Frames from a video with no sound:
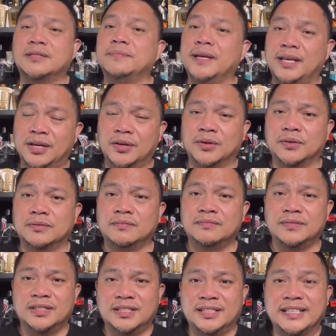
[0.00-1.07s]
video,
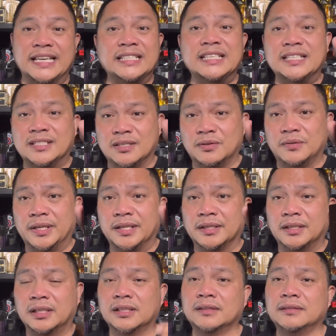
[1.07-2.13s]
this is the winner.